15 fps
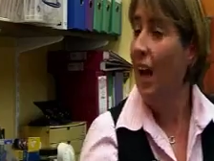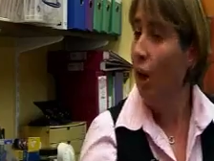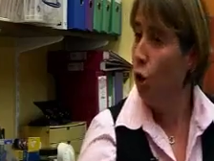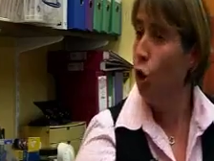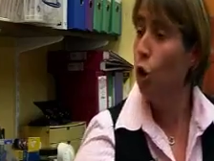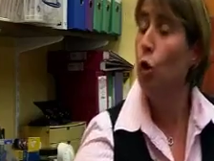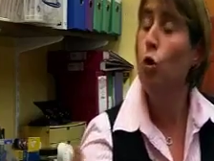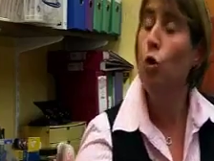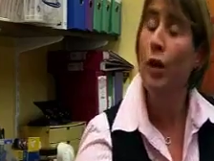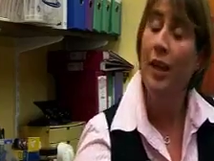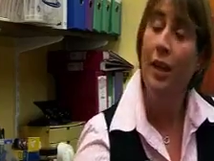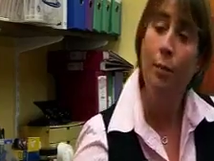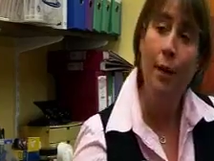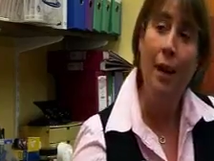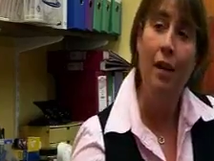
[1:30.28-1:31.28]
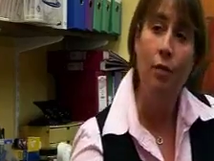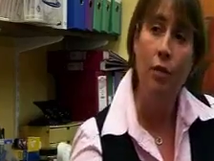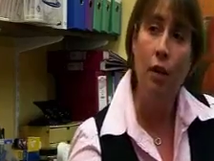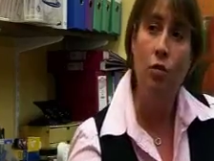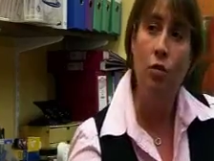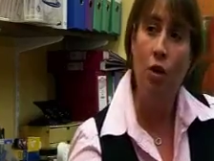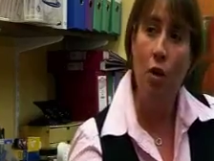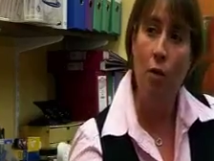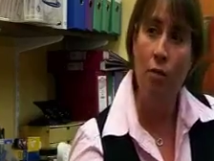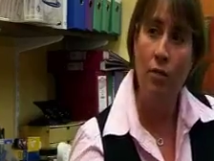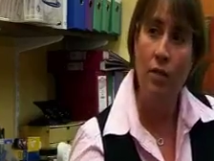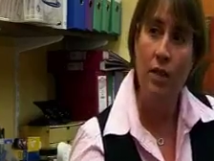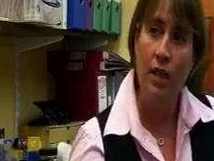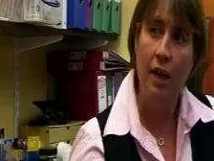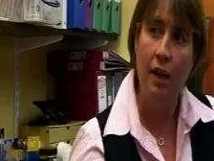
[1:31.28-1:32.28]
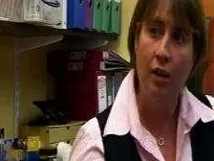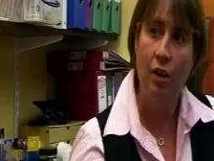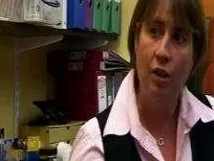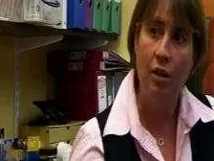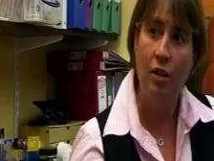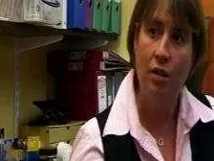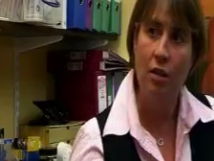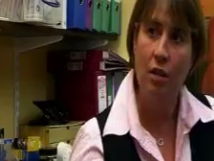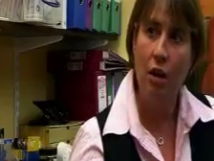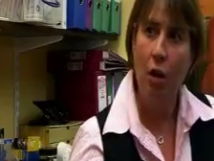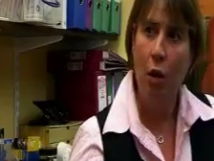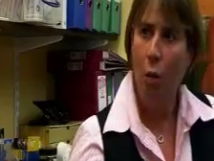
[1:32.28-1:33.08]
And talking about those conversations,